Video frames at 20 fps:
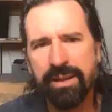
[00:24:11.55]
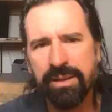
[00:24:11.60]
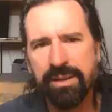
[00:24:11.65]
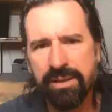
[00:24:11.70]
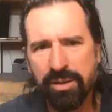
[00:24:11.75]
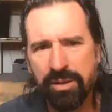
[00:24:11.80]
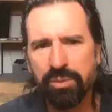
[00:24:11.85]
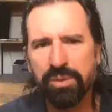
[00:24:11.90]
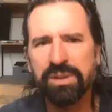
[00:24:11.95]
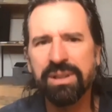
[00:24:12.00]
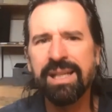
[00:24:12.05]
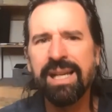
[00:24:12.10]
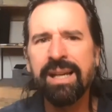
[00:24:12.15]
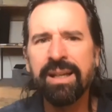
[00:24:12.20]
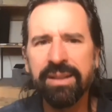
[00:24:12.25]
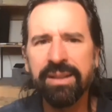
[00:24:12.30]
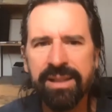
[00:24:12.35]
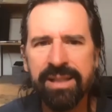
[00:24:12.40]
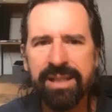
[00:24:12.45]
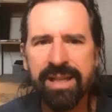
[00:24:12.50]
So
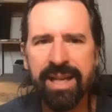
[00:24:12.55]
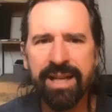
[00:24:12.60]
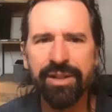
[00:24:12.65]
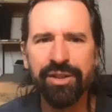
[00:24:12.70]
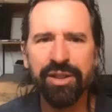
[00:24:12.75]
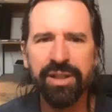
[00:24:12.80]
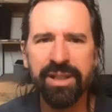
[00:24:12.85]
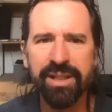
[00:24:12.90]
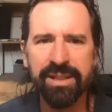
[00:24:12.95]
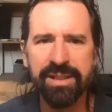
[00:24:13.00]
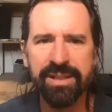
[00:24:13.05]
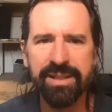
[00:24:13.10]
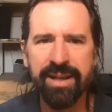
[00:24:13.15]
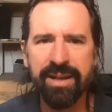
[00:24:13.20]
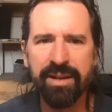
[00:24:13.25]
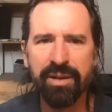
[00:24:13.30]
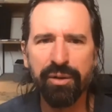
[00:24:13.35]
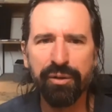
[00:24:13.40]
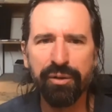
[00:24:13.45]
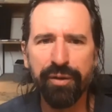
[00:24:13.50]
legalization
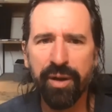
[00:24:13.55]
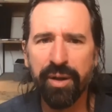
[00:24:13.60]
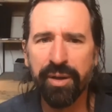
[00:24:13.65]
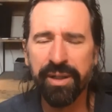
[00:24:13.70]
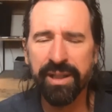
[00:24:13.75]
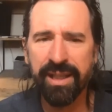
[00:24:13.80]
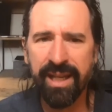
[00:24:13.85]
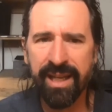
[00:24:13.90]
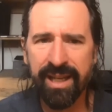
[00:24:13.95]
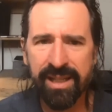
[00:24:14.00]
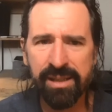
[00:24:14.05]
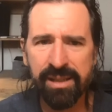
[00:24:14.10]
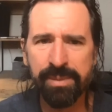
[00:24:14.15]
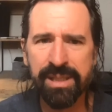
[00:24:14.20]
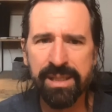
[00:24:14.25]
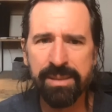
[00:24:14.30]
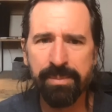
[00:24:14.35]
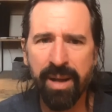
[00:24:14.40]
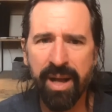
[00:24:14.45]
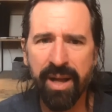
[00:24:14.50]
itself on a
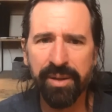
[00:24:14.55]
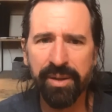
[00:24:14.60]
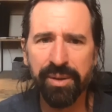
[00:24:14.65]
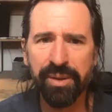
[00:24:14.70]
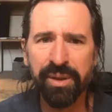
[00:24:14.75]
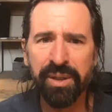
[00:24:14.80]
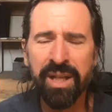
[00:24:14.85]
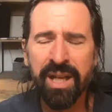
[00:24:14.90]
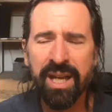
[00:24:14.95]
cannabis model,